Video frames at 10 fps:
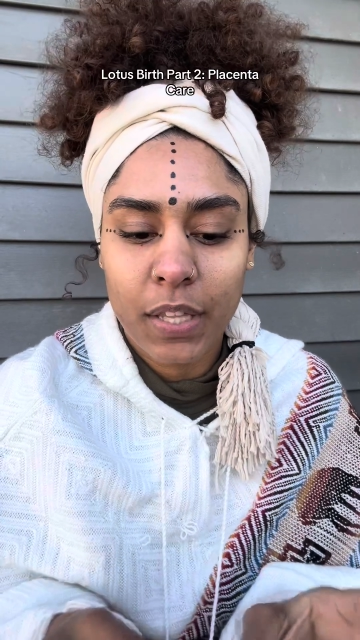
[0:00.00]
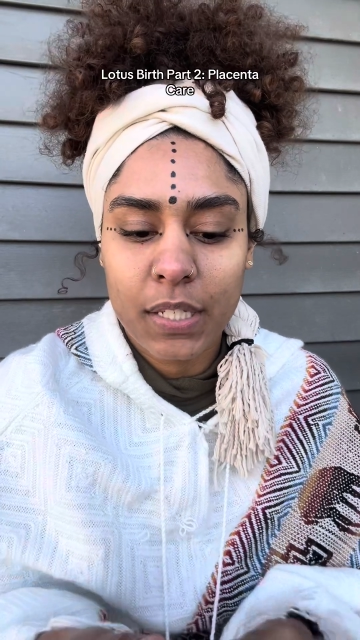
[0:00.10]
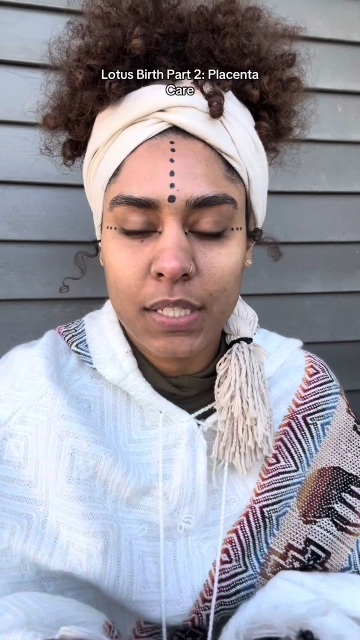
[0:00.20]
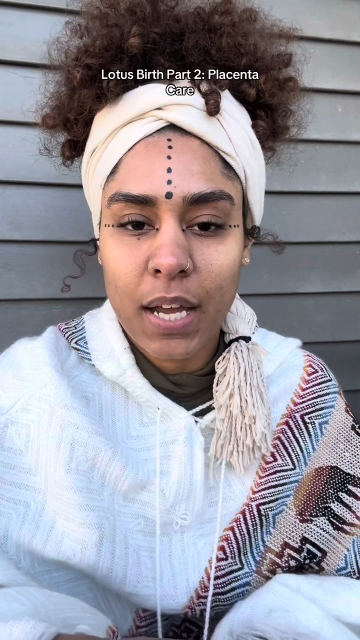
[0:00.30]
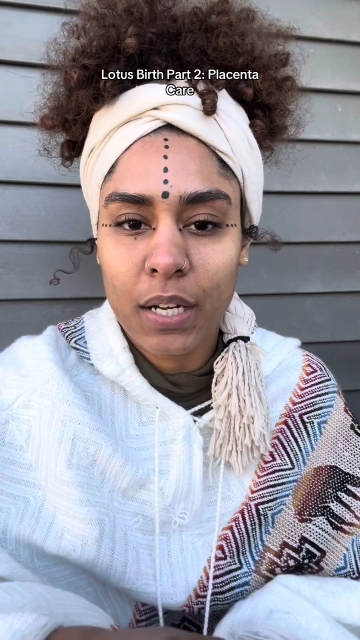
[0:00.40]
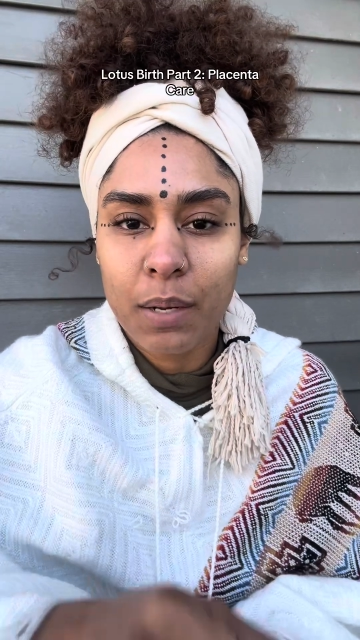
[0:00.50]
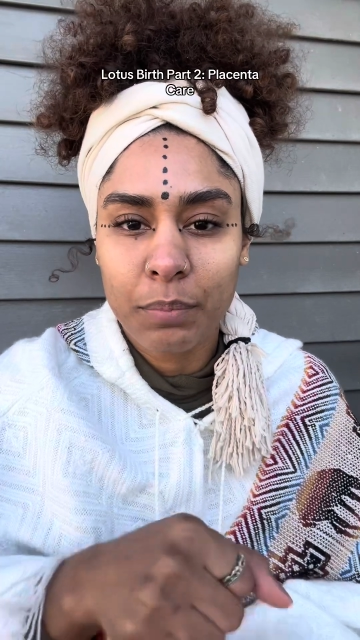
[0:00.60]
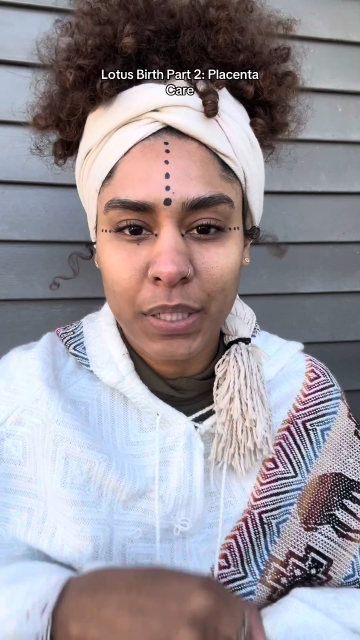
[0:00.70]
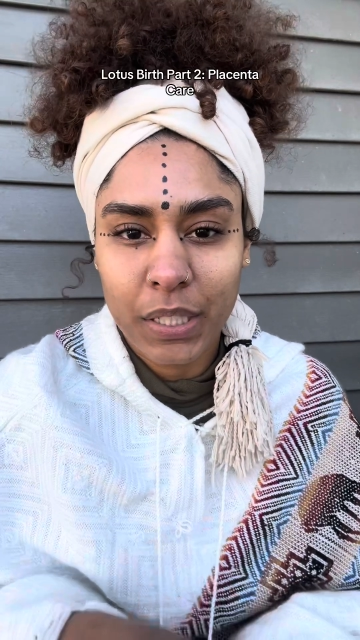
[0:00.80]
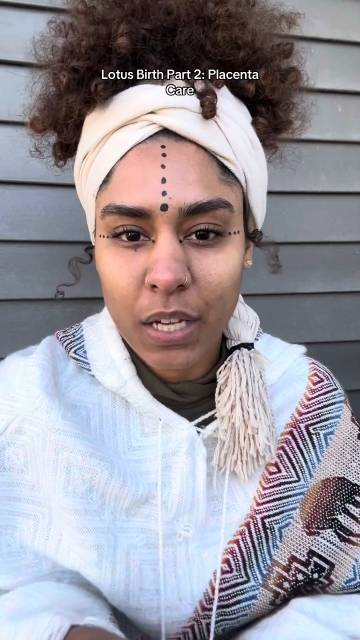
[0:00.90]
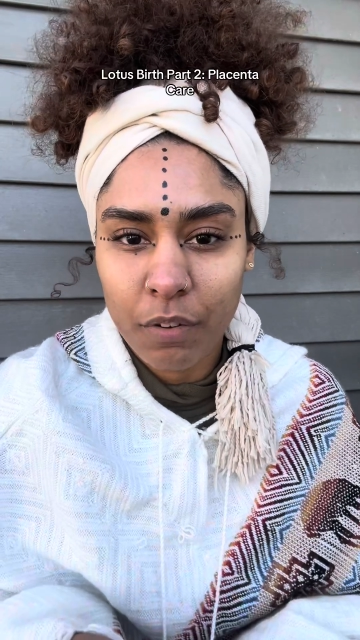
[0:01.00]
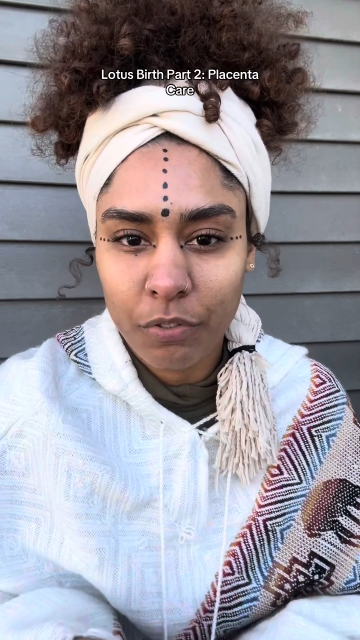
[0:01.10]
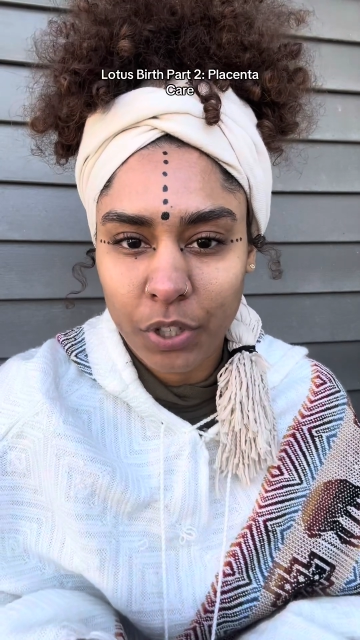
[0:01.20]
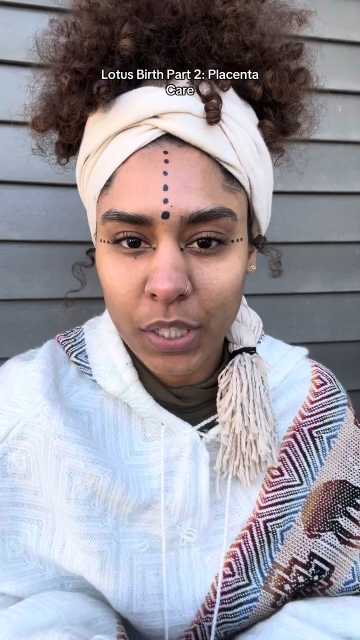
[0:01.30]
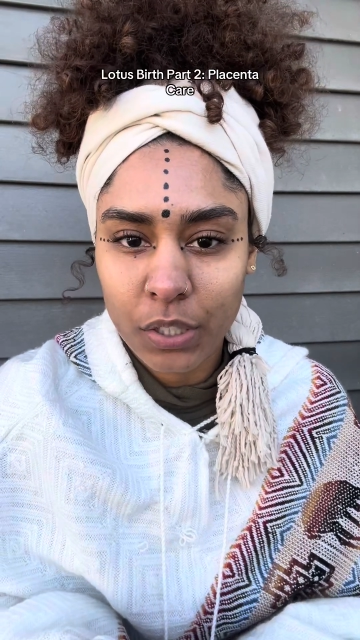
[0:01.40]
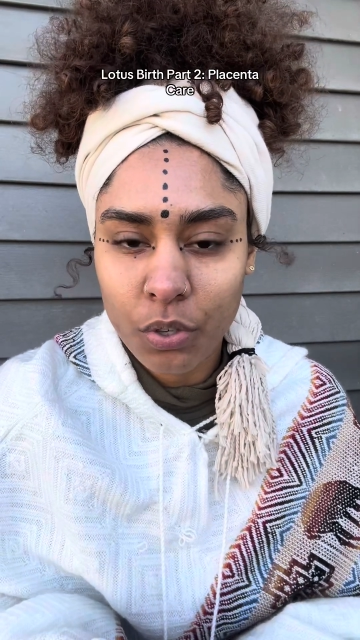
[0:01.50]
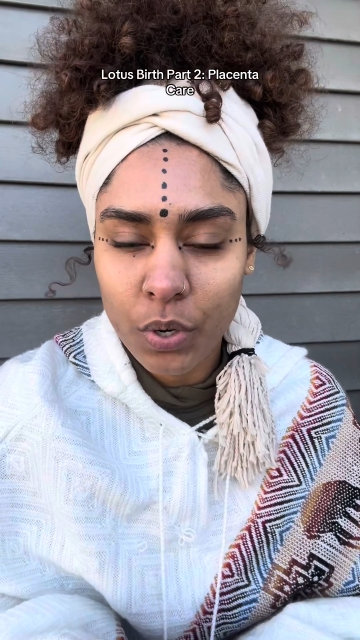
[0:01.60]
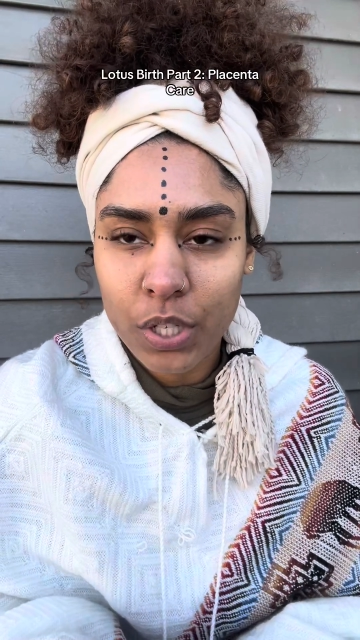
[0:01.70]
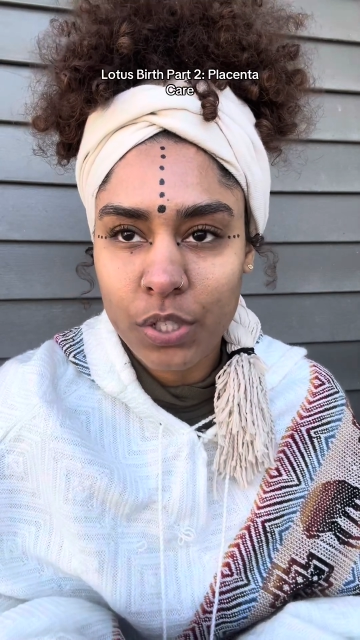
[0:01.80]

that's not completely covering the cord,